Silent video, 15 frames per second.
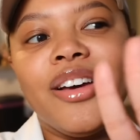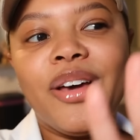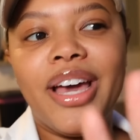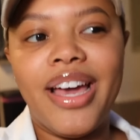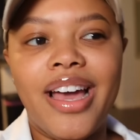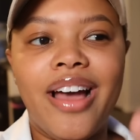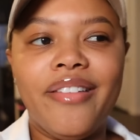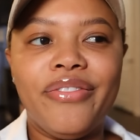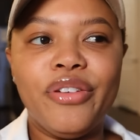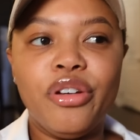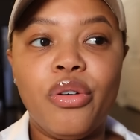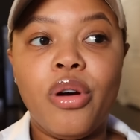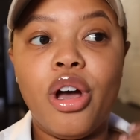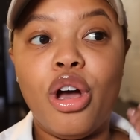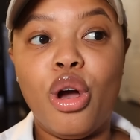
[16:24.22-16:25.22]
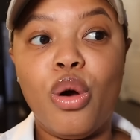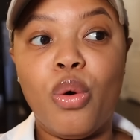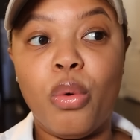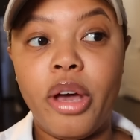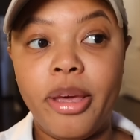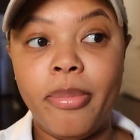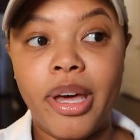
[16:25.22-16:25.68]
okay, I feel
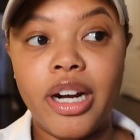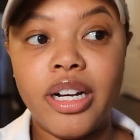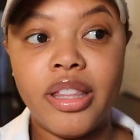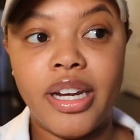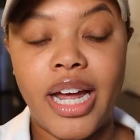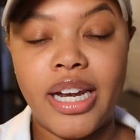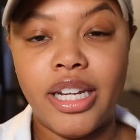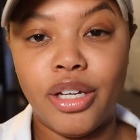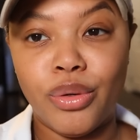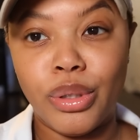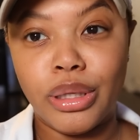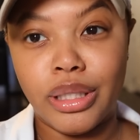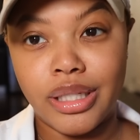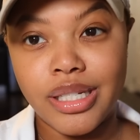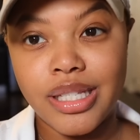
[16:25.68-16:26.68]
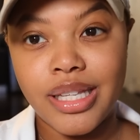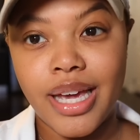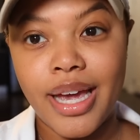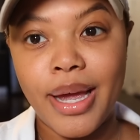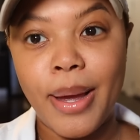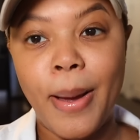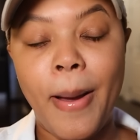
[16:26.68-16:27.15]
way better than I did on
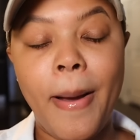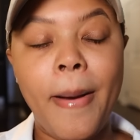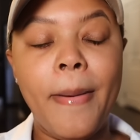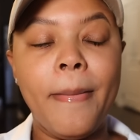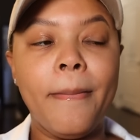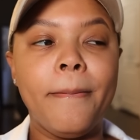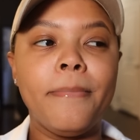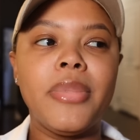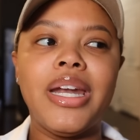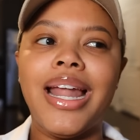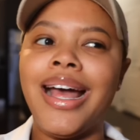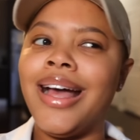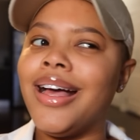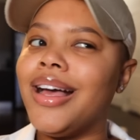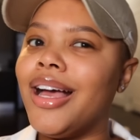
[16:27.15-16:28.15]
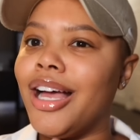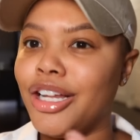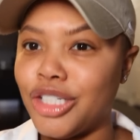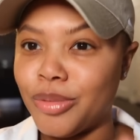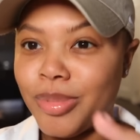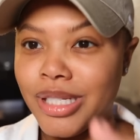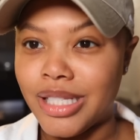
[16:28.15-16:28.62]
Thursday. Not one
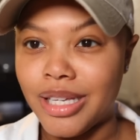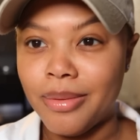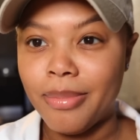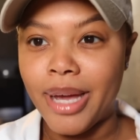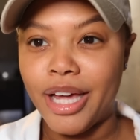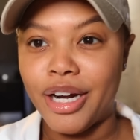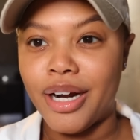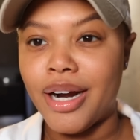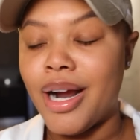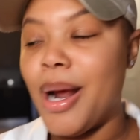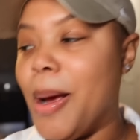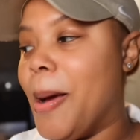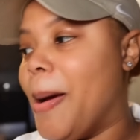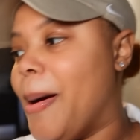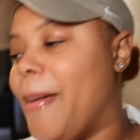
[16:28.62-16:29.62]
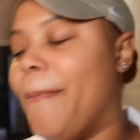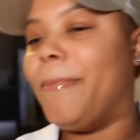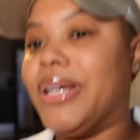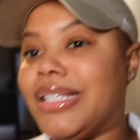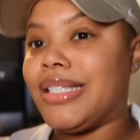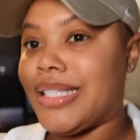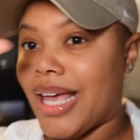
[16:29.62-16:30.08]
hundred percent better,
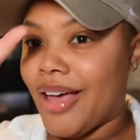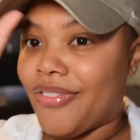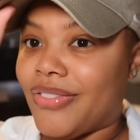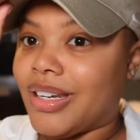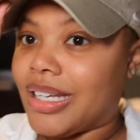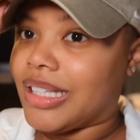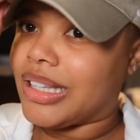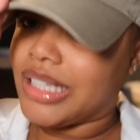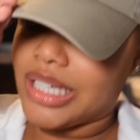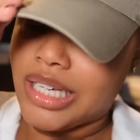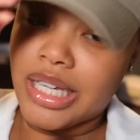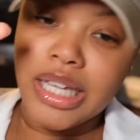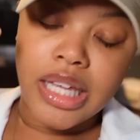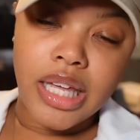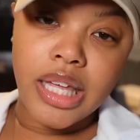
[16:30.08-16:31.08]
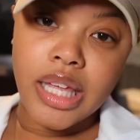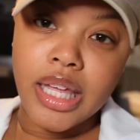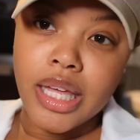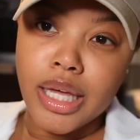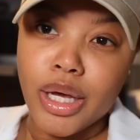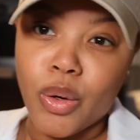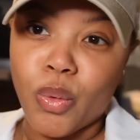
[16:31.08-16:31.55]
but definitely
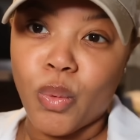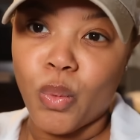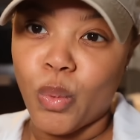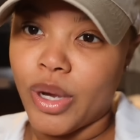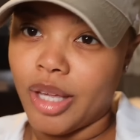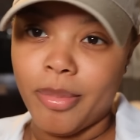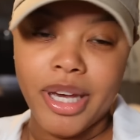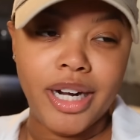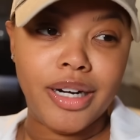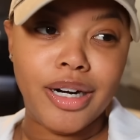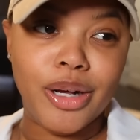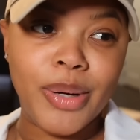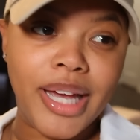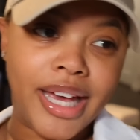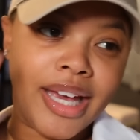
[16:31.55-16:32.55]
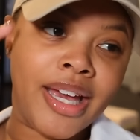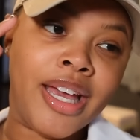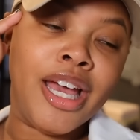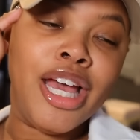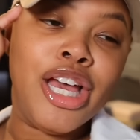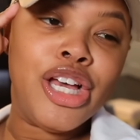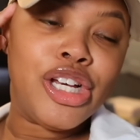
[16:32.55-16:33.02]
way better, okay?
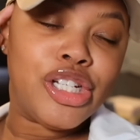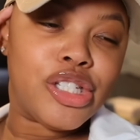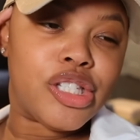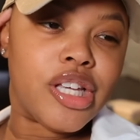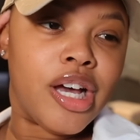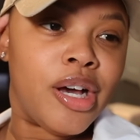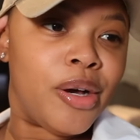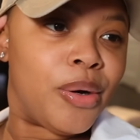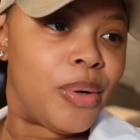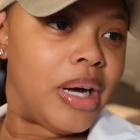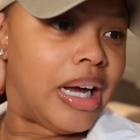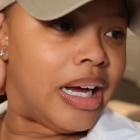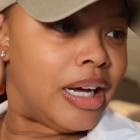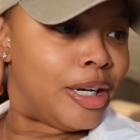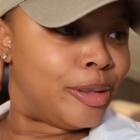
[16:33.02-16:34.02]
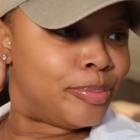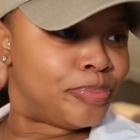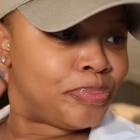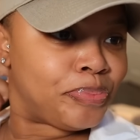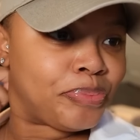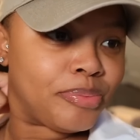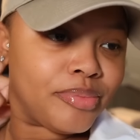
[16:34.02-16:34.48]
So,
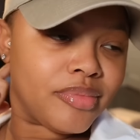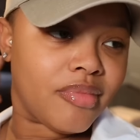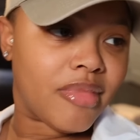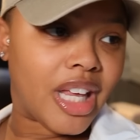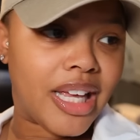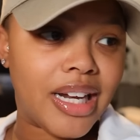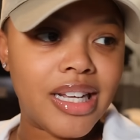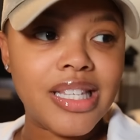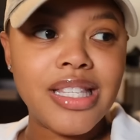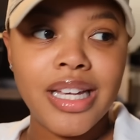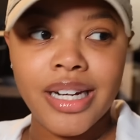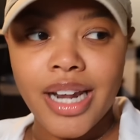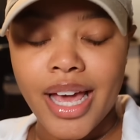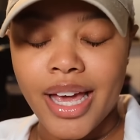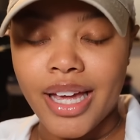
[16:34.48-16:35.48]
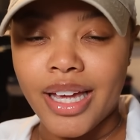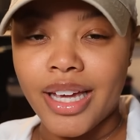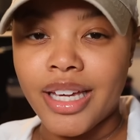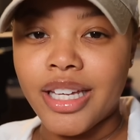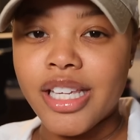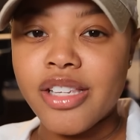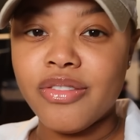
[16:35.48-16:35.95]
um... it is Sunday.
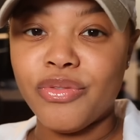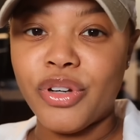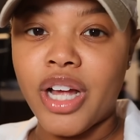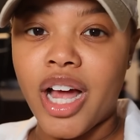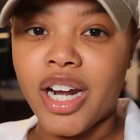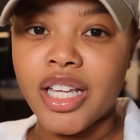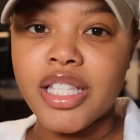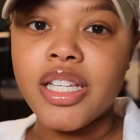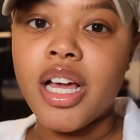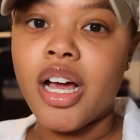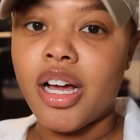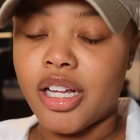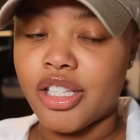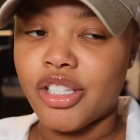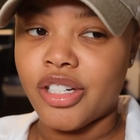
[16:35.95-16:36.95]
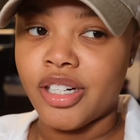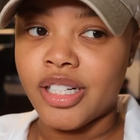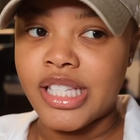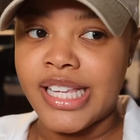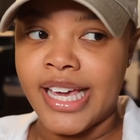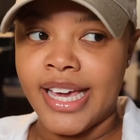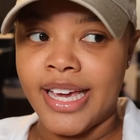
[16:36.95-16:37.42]
It is Rihanna's concert
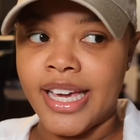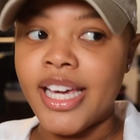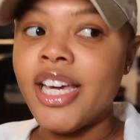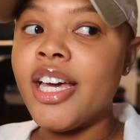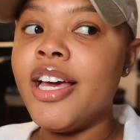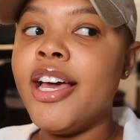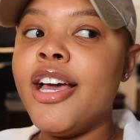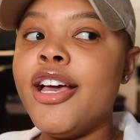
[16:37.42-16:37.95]
day.